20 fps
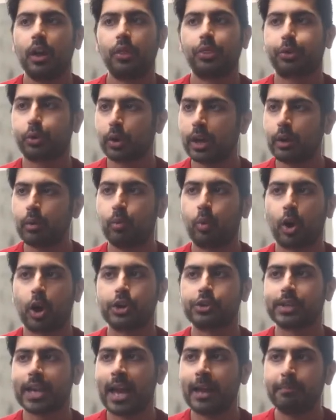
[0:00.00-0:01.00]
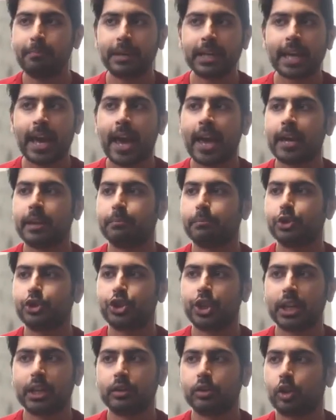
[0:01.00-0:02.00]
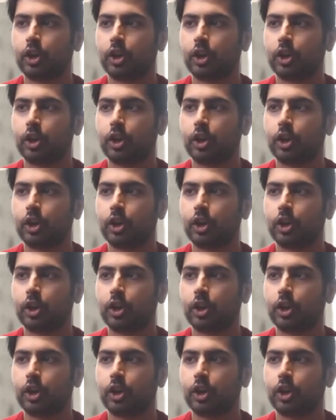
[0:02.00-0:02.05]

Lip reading: 3 words, NBA machine